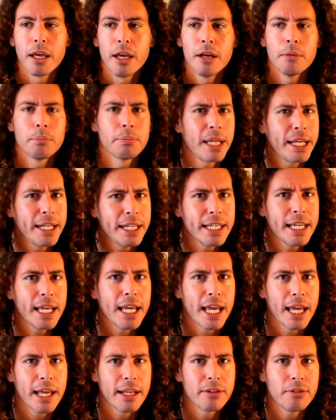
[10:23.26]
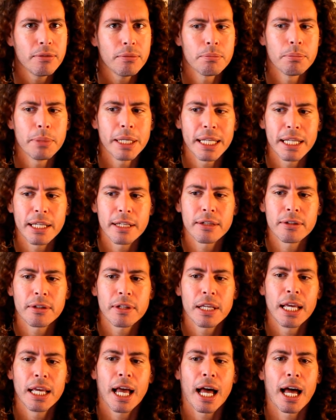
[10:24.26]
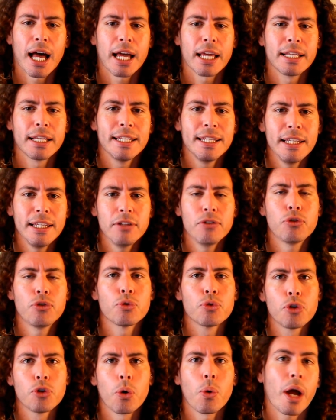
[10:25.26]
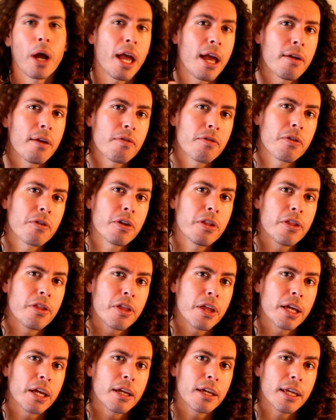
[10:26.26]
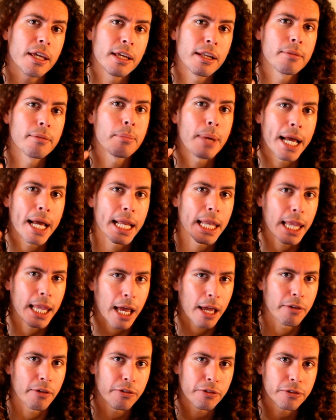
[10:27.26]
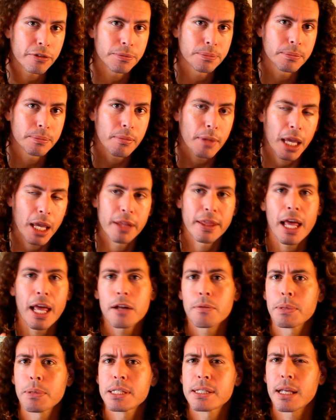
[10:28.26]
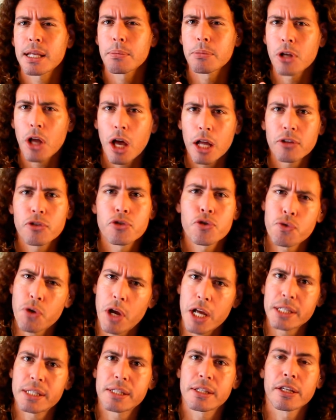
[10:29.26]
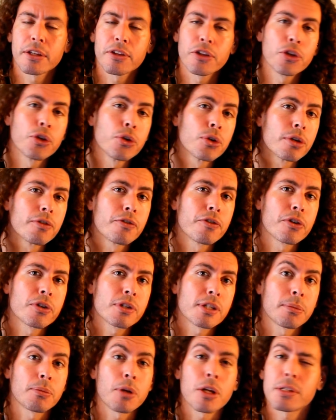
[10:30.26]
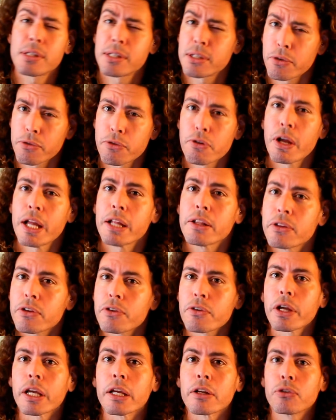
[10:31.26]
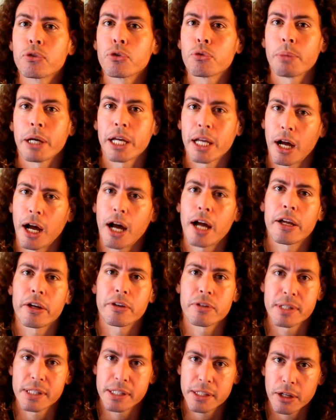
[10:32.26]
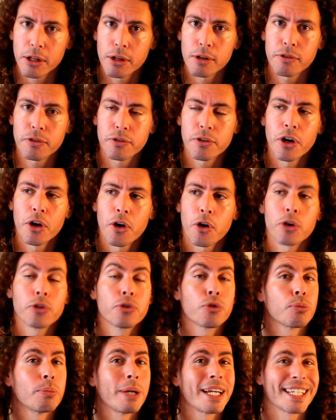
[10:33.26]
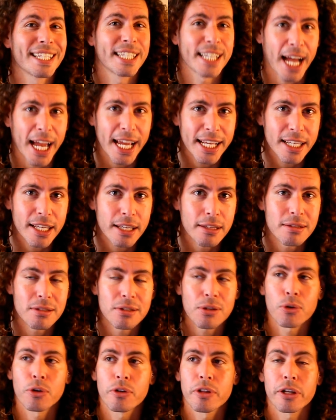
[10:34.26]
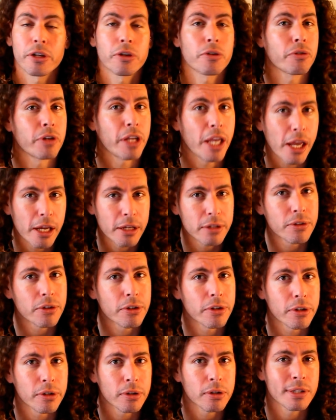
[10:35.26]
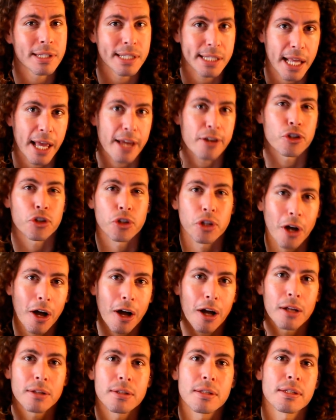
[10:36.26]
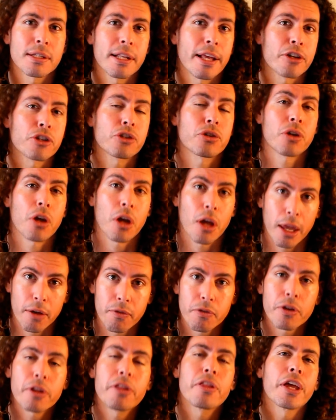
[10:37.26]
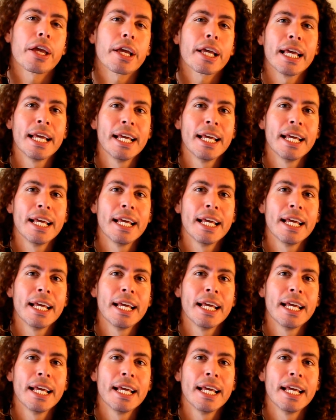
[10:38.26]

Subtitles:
Planning ahead meaning I need to know everything in my life. And that means I'm not trusting the universe, I'm not surrendering to my higher self or to my guidance or the creator / God / everything,